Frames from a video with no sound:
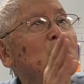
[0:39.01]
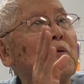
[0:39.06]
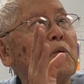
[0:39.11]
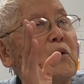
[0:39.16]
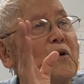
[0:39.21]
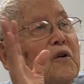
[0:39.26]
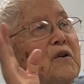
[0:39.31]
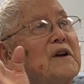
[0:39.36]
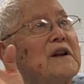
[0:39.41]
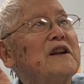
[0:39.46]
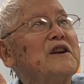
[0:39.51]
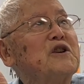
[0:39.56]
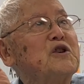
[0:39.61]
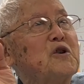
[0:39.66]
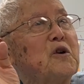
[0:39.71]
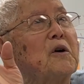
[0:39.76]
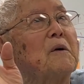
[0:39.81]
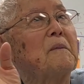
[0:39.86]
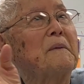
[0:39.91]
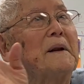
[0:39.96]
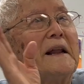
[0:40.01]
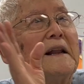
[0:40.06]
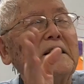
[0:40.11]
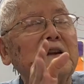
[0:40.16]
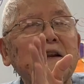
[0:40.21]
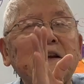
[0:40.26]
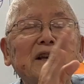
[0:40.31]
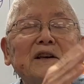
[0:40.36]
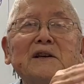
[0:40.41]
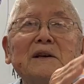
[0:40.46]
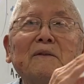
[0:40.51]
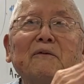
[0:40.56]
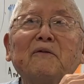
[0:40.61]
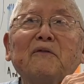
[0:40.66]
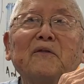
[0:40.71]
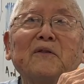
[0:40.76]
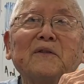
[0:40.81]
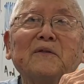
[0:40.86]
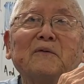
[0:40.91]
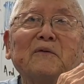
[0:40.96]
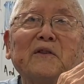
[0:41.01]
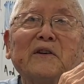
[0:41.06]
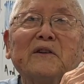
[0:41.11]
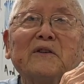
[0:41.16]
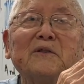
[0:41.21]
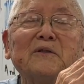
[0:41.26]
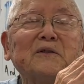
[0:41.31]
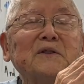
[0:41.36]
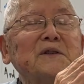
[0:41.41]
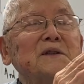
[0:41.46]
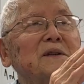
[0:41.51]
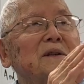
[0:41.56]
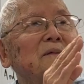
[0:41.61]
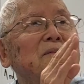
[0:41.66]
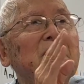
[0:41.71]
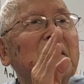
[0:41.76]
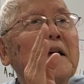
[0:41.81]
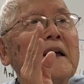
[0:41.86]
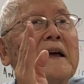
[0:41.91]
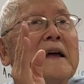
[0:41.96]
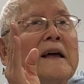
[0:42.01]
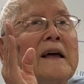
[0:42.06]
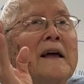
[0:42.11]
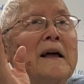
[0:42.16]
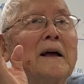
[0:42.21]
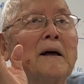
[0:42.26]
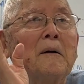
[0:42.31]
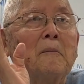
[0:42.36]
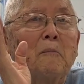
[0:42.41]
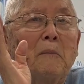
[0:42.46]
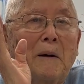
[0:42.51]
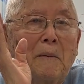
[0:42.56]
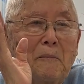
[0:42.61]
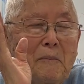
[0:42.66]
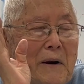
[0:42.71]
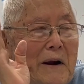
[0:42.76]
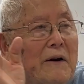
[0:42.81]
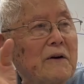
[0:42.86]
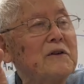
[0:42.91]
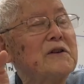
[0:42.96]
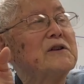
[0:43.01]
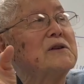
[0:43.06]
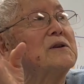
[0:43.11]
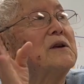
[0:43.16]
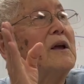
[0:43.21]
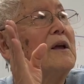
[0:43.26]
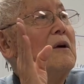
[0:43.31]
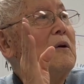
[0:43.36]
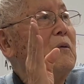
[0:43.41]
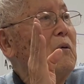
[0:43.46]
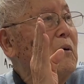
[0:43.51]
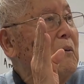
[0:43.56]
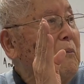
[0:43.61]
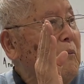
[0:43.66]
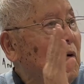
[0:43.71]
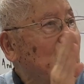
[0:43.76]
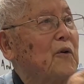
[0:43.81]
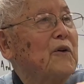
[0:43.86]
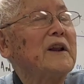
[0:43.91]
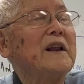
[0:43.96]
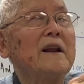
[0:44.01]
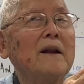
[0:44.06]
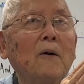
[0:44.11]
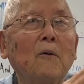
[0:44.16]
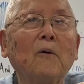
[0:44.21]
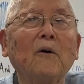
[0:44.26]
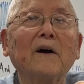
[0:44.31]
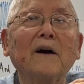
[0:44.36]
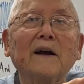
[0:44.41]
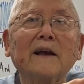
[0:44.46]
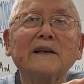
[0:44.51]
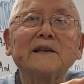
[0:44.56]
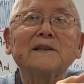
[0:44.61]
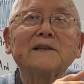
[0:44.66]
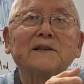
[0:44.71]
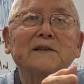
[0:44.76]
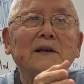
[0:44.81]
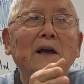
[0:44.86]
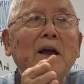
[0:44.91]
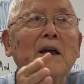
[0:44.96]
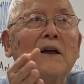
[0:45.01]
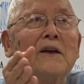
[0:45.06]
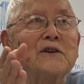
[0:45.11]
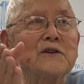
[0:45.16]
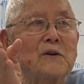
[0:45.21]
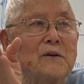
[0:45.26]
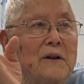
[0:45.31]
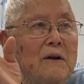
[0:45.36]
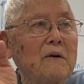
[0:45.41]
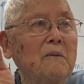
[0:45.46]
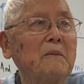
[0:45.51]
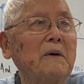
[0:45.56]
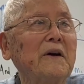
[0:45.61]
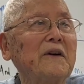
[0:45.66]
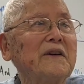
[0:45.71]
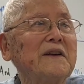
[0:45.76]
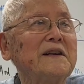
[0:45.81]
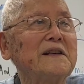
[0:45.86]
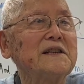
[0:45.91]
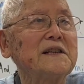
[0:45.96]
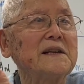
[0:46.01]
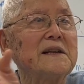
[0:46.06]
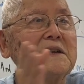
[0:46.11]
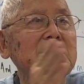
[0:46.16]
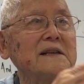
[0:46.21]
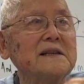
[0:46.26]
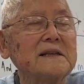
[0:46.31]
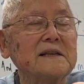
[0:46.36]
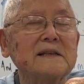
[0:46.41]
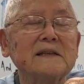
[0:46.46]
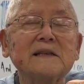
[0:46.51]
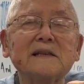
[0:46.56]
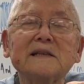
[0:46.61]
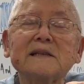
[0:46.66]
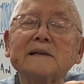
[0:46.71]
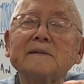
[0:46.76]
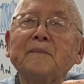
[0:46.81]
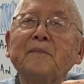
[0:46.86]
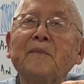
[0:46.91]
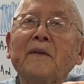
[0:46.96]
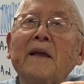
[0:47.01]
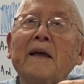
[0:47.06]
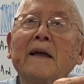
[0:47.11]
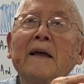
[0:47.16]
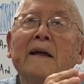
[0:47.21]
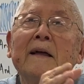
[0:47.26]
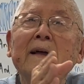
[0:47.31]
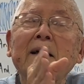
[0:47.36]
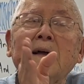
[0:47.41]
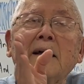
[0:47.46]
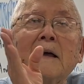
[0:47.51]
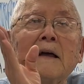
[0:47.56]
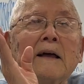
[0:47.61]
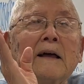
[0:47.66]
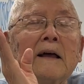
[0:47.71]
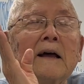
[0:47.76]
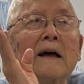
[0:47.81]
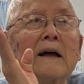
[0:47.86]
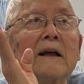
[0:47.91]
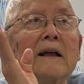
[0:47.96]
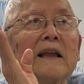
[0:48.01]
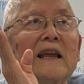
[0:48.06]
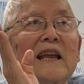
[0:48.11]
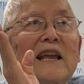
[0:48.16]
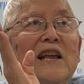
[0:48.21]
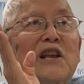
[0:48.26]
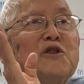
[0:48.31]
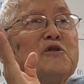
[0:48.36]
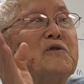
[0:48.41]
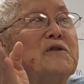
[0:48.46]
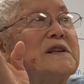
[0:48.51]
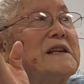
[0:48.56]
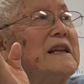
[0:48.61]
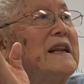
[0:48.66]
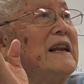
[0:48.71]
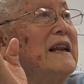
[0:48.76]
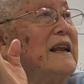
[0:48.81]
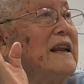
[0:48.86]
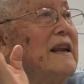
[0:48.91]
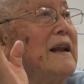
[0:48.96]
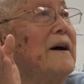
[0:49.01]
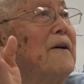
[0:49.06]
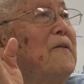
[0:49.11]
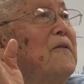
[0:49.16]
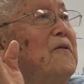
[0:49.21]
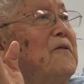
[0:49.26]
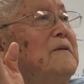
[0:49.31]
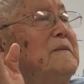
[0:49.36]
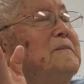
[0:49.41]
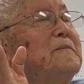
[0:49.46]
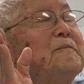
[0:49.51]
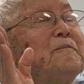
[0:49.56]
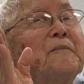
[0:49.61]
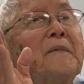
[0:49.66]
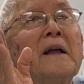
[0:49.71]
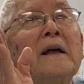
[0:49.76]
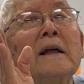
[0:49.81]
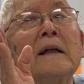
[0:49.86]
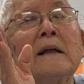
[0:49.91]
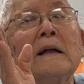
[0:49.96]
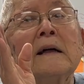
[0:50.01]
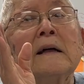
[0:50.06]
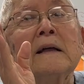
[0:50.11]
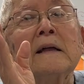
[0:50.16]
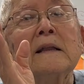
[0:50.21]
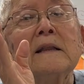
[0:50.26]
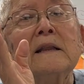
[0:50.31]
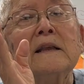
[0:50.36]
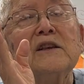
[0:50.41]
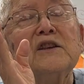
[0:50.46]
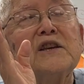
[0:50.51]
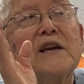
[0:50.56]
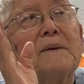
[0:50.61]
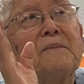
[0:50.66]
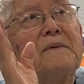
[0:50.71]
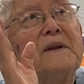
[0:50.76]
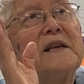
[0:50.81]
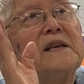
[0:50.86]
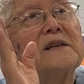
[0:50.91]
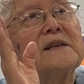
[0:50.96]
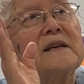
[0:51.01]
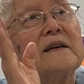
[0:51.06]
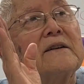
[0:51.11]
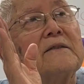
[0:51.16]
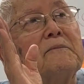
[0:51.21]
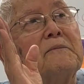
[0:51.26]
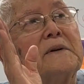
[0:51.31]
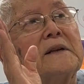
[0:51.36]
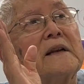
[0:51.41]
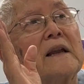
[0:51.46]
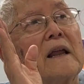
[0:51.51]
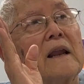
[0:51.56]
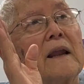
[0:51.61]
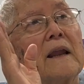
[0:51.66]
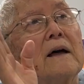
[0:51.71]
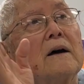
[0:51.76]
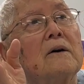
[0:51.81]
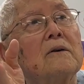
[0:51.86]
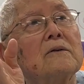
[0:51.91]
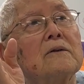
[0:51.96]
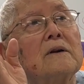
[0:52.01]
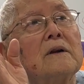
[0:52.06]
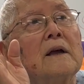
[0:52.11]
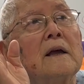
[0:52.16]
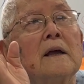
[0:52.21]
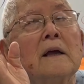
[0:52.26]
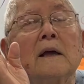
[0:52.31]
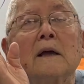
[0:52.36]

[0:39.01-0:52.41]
to work in the sugar plantation fields. My parents were born in Hawaii, so they're American citizens. Interestingly enough, the Japanese government allowed